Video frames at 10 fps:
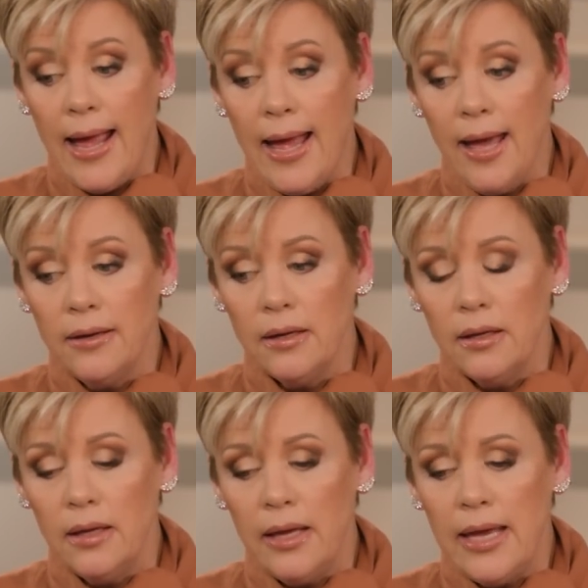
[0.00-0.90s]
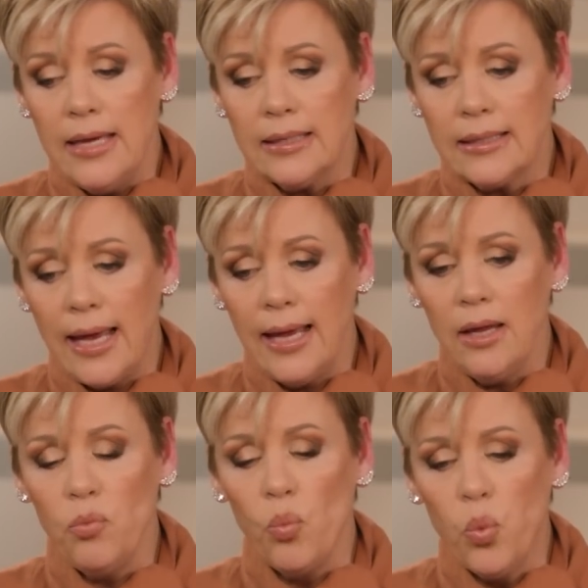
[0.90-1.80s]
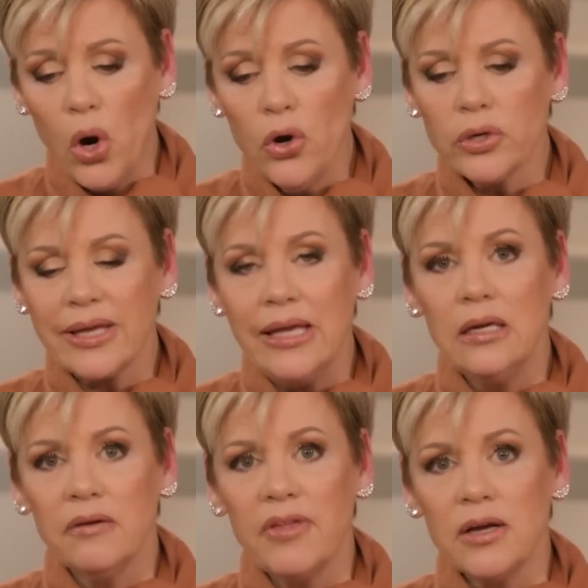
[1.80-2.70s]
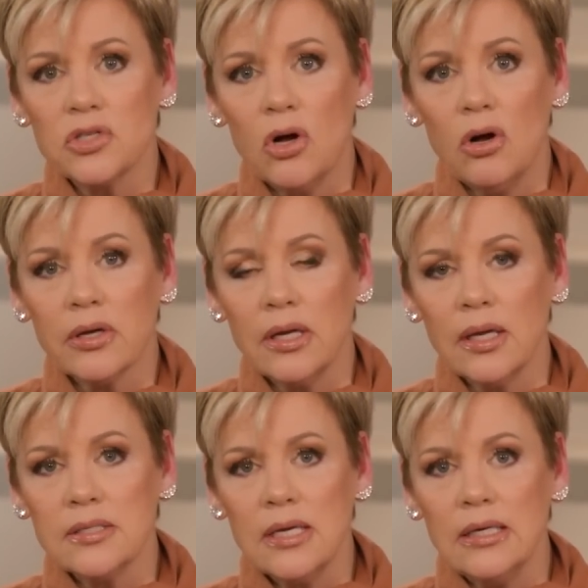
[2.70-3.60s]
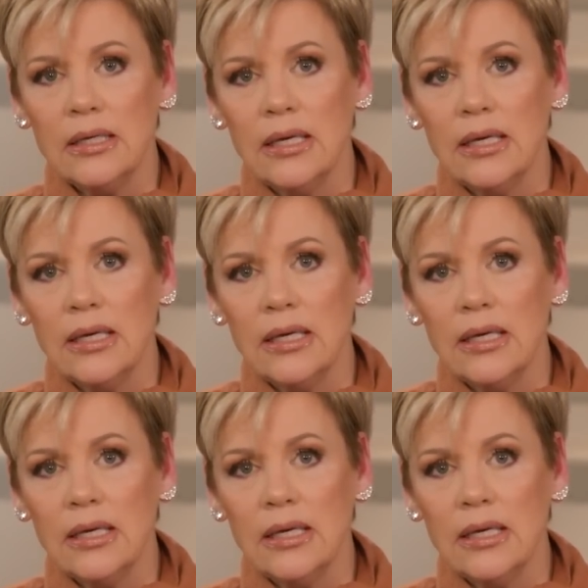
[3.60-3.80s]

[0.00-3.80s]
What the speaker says: And he can't work any of that talk unless he can